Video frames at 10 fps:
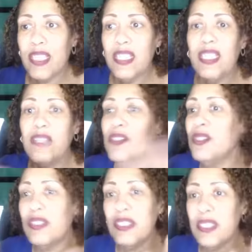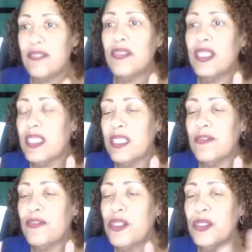
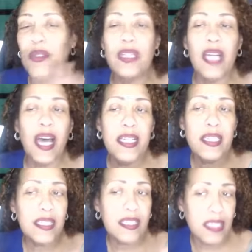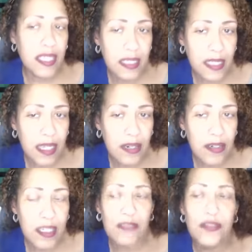you are not into skincare,
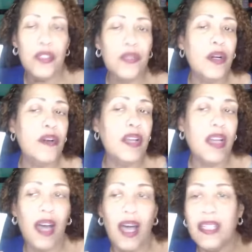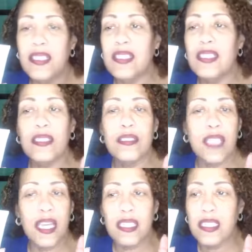if you are not into
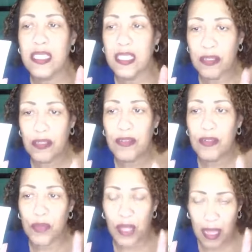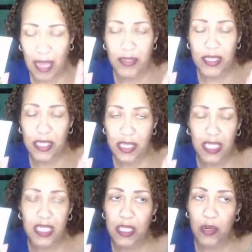taking care of having a
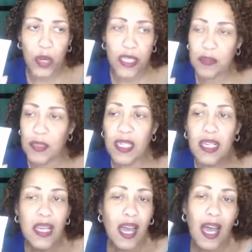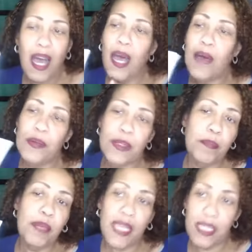skincare regimen, I would
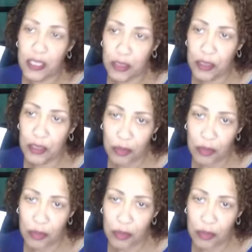beg you